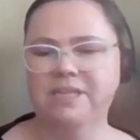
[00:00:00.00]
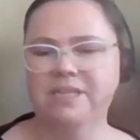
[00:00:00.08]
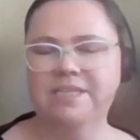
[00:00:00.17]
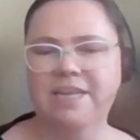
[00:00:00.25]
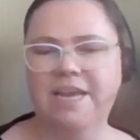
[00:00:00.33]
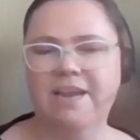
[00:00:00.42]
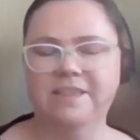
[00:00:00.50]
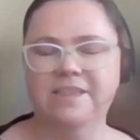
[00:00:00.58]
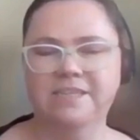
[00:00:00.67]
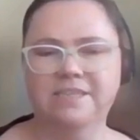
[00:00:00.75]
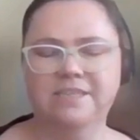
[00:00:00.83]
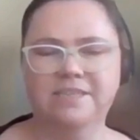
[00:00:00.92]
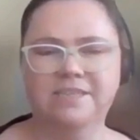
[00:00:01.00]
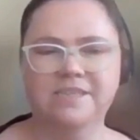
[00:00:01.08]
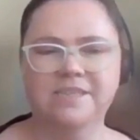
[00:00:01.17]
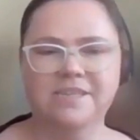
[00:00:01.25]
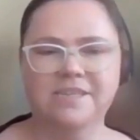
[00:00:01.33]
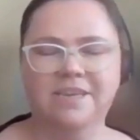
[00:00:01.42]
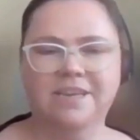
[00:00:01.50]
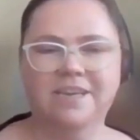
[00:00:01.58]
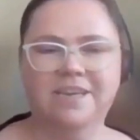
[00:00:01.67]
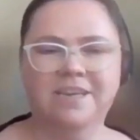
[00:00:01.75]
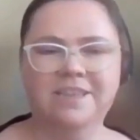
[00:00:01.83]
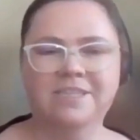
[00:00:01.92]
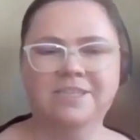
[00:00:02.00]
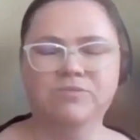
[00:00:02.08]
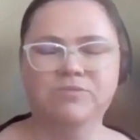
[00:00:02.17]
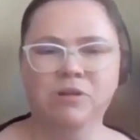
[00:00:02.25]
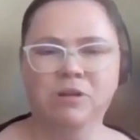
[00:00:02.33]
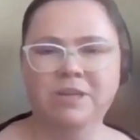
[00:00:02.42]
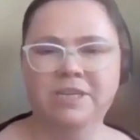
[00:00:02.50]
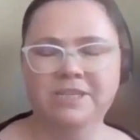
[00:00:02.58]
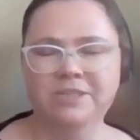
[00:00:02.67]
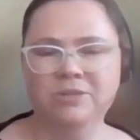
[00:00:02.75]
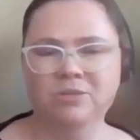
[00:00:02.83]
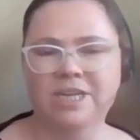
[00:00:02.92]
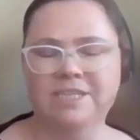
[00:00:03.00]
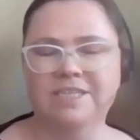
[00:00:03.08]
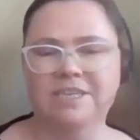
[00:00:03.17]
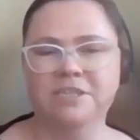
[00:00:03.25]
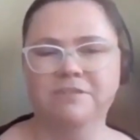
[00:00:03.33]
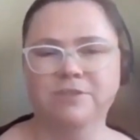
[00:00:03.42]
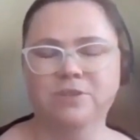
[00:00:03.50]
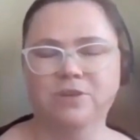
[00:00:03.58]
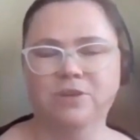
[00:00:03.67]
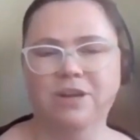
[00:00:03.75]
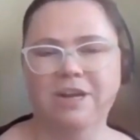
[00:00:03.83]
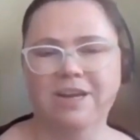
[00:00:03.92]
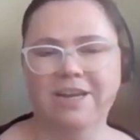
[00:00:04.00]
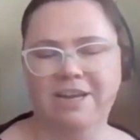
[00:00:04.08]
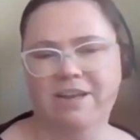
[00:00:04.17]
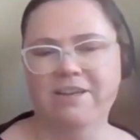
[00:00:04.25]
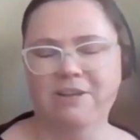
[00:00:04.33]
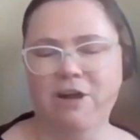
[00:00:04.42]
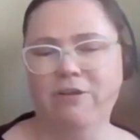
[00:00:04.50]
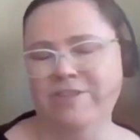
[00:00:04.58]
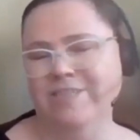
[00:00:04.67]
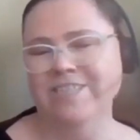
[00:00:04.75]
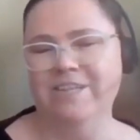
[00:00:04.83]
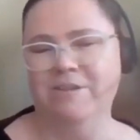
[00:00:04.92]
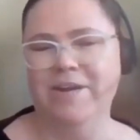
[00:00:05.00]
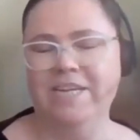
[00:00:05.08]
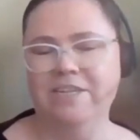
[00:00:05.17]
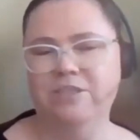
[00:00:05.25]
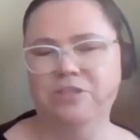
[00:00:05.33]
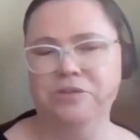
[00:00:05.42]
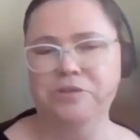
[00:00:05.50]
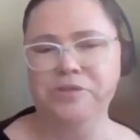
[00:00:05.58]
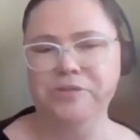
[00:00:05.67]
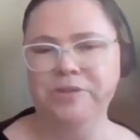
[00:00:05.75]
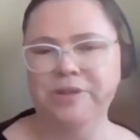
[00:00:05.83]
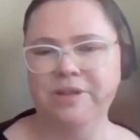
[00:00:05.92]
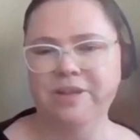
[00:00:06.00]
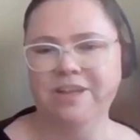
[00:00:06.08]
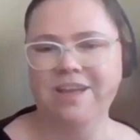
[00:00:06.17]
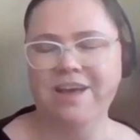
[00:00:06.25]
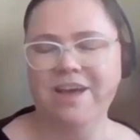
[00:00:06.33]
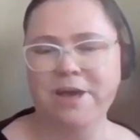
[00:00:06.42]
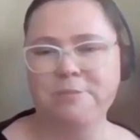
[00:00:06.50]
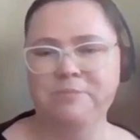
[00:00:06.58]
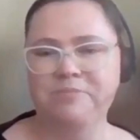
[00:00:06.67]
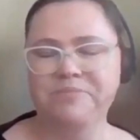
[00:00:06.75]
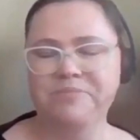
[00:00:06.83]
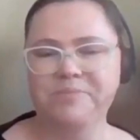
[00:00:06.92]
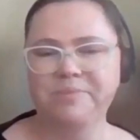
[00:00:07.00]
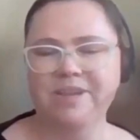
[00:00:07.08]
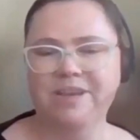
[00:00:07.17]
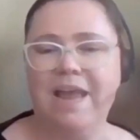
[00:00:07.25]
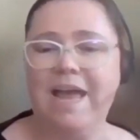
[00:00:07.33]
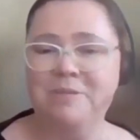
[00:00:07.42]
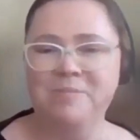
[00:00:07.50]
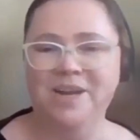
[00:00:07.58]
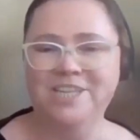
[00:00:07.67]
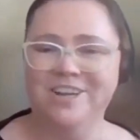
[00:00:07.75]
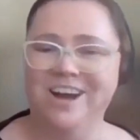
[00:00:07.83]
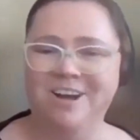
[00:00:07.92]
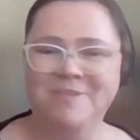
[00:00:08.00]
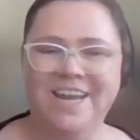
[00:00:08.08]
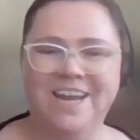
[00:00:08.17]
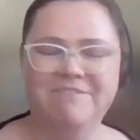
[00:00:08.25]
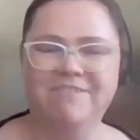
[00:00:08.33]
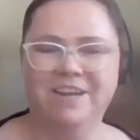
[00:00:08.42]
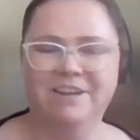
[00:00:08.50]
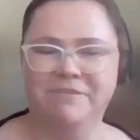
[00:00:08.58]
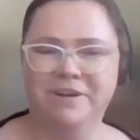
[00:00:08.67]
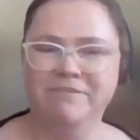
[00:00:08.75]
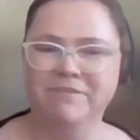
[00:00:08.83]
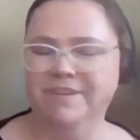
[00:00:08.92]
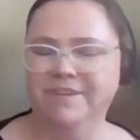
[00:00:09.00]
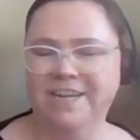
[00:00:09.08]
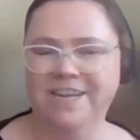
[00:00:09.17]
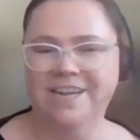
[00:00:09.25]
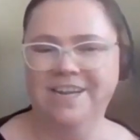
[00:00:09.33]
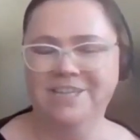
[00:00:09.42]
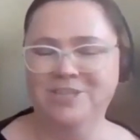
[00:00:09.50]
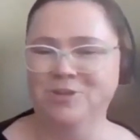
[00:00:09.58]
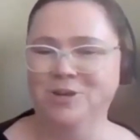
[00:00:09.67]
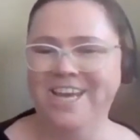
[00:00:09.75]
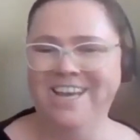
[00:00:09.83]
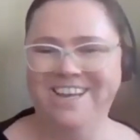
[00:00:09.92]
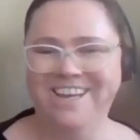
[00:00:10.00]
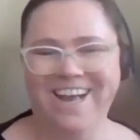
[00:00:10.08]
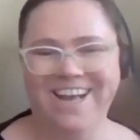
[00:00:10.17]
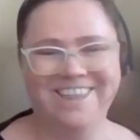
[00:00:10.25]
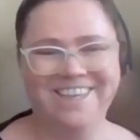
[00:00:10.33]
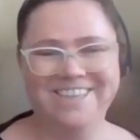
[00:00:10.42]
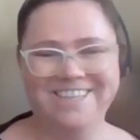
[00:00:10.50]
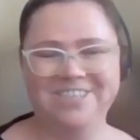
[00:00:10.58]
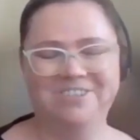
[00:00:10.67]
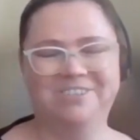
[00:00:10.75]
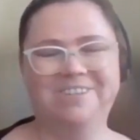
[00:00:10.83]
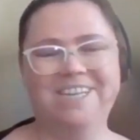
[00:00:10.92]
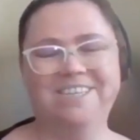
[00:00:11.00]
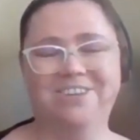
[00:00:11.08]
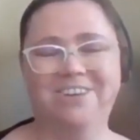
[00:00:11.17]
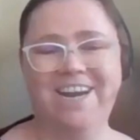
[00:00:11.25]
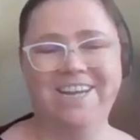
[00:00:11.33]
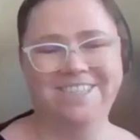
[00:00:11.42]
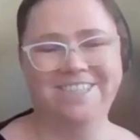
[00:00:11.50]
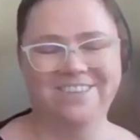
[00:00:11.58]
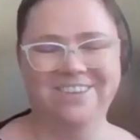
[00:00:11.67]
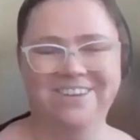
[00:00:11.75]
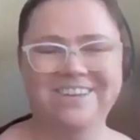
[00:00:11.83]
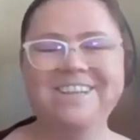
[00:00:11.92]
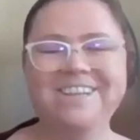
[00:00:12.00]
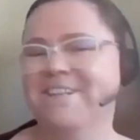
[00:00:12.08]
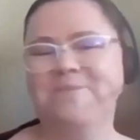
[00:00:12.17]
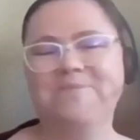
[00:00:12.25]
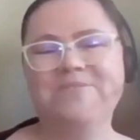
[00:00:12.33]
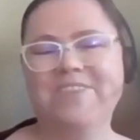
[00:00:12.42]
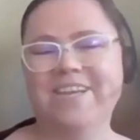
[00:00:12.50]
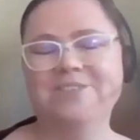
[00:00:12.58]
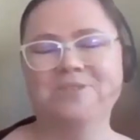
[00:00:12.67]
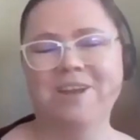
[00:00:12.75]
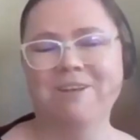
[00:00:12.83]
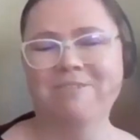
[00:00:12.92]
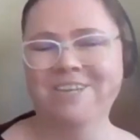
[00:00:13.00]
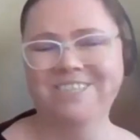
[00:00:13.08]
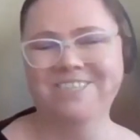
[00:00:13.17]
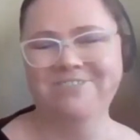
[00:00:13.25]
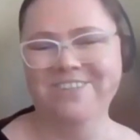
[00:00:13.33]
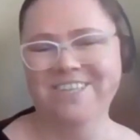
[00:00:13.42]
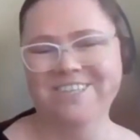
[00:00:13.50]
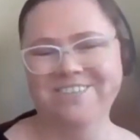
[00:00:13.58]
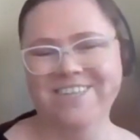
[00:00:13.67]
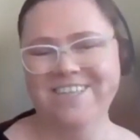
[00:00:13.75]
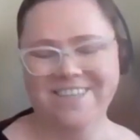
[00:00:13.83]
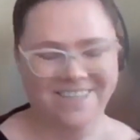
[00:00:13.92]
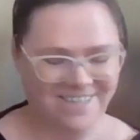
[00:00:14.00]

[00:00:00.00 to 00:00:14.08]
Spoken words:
stayed in this role and in this organization for so long. Like, I obviously really do like my job, and I find it very fulfilling, and I enjoy. I think this career is great. So that's all I wanted to finish with.